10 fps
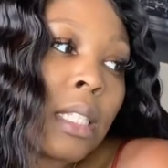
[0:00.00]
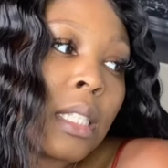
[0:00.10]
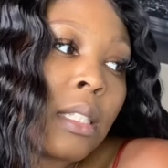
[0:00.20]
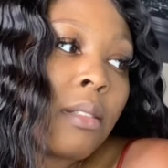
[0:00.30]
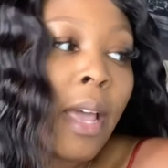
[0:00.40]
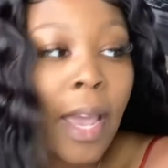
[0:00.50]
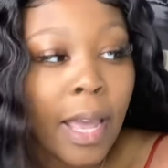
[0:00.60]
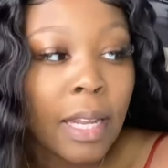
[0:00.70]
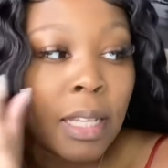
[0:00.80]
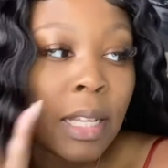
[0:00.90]
The
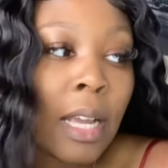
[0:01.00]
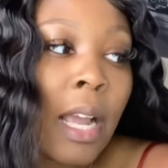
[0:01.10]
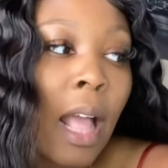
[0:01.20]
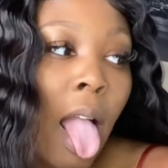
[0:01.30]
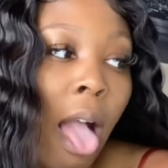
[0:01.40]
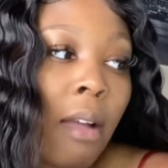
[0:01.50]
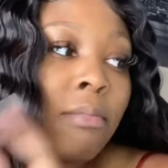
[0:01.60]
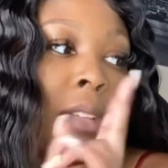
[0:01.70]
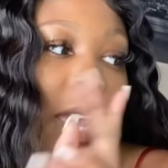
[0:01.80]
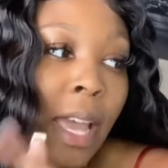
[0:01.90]
handling uh,
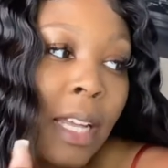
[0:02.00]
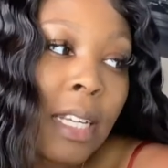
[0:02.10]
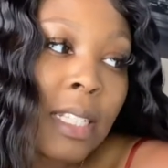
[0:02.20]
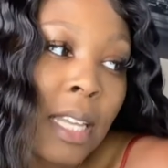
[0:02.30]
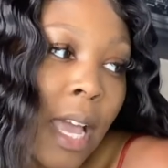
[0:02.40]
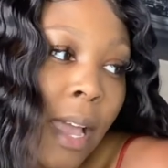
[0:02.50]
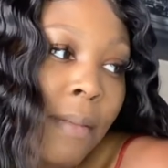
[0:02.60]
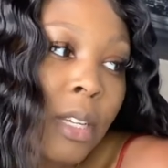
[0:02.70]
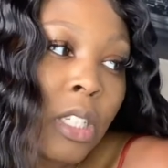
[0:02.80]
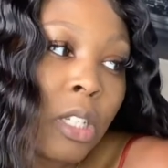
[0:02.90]
the handling time,
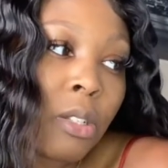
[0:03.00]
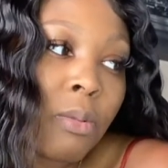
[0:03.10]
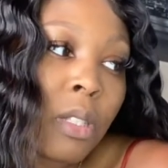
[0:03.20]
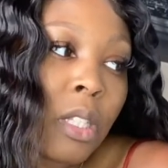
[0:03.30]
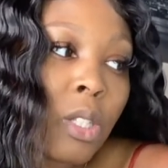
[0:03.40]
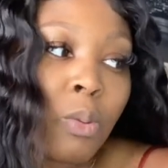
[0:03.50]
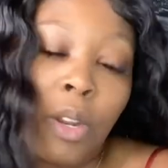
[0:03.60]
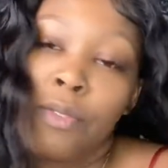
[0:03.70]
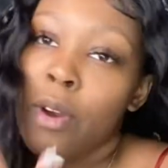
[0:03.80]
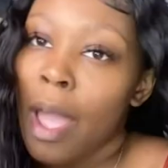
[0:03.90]
it ships within
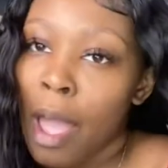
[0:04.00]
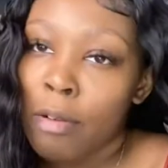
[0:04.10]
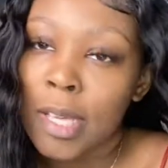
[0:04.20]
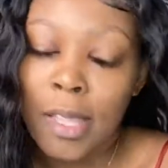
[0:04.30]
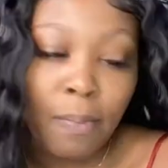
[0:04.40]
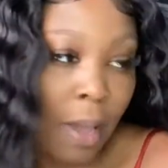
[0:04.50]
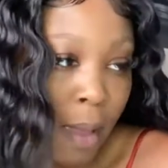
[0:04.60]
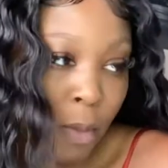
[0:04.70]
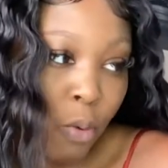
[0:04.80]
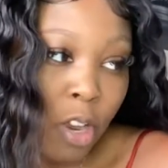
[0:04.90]
twenty-four hours after
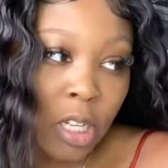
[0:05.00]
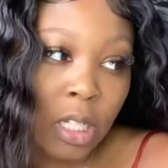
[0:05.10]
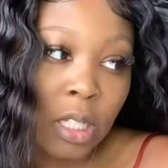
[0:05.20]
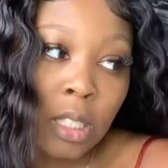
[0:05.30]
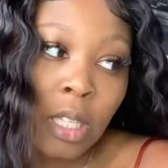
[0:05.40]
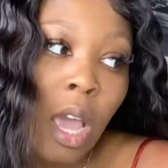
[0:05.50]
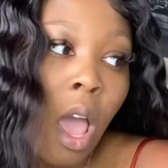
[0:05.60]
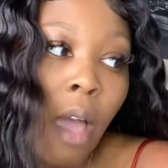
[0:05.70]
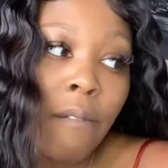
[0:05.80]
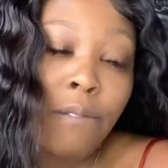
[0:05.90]
payment, which is
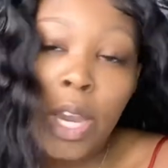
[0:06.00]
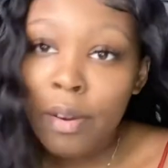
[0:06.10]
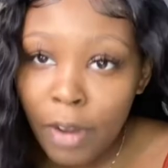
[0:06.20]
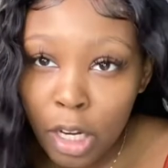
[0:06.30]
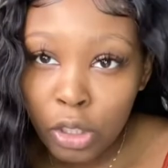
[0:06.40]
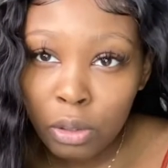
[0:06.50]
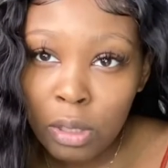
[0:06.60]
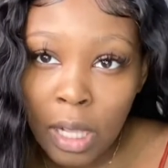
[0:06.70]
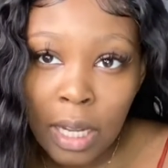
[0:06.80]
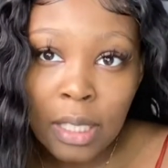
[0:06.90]
very, very true because,
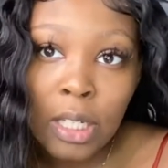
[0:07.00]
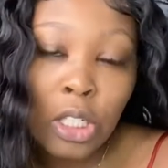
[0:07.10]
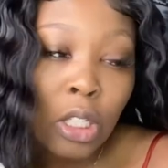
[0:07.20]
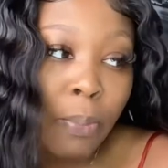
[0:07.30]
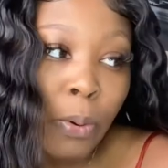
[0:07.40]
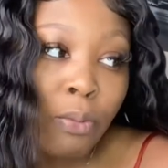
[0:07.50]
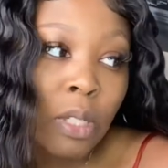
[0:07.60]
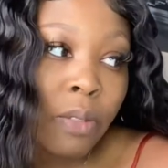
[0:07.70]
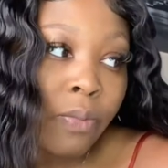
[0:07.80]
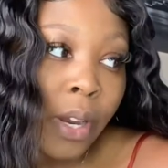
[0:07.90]
like I said, shipping
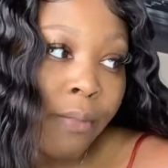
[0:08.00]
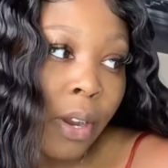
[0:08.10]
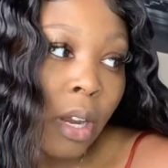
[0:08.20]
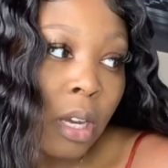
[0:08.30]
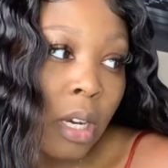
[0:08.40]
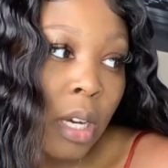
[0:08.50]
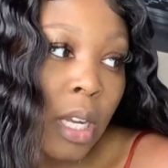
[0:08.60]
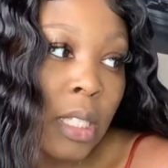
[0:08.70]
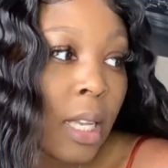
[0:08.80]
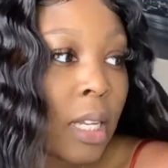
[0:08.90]
was very, very
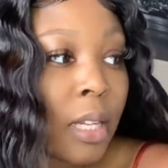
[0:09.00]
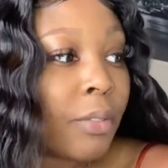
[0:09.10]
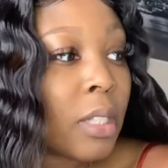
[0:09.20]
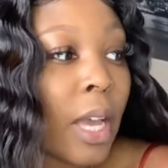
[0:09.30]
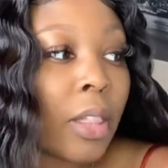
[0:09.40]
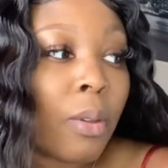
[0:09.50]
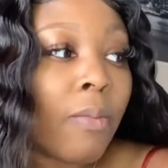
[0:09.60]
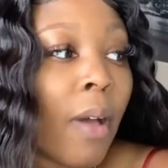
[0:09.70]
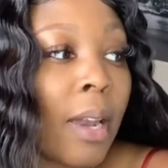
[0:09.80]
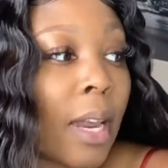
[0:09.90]
good. They delivery time
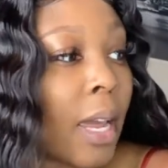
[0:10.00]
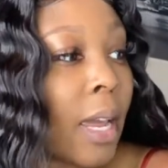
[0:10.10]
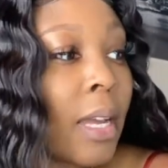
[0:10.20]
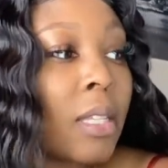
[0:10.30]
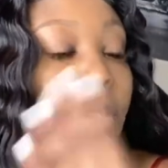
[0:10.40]
thirty-five days.